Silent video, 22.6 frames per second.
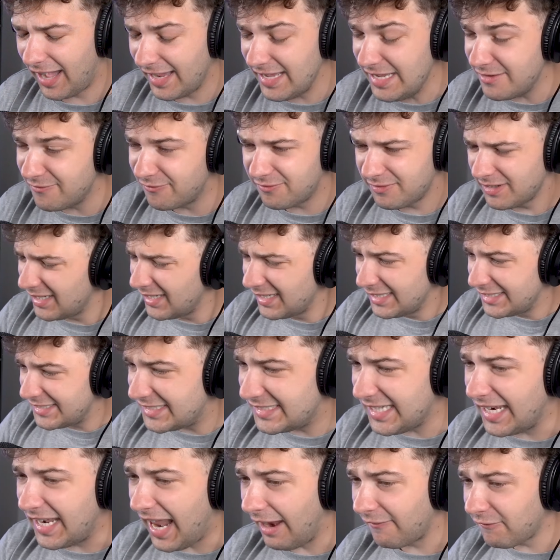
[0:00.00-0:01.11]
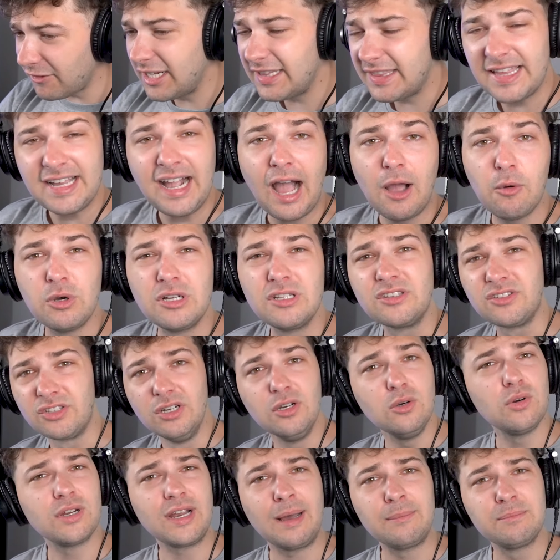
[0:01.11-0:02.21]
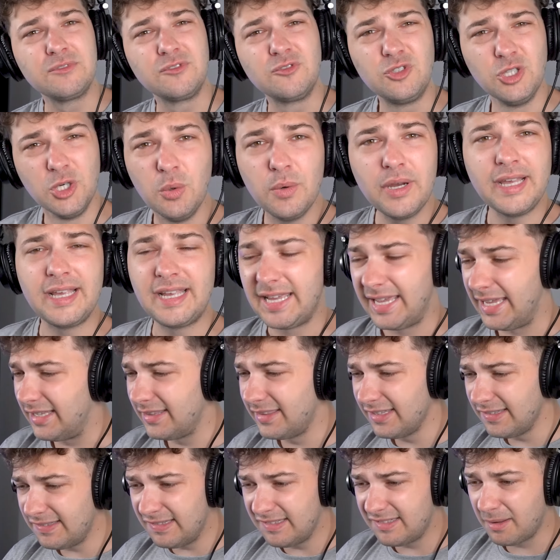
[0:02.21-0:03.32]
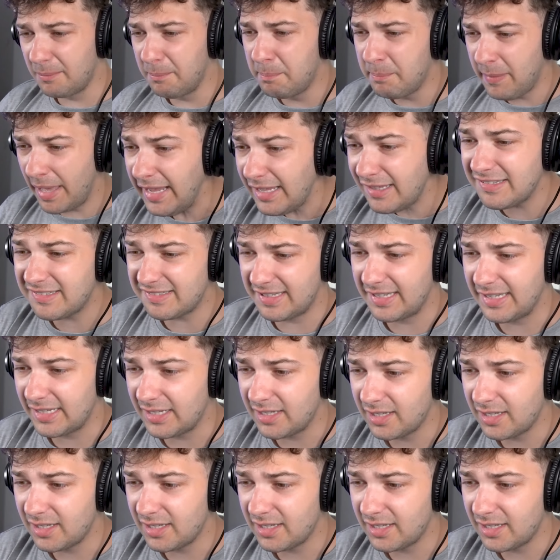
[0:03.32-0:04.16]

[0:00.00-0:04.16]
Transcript: I have said everything I will do, and I'm doing it. This is amazing.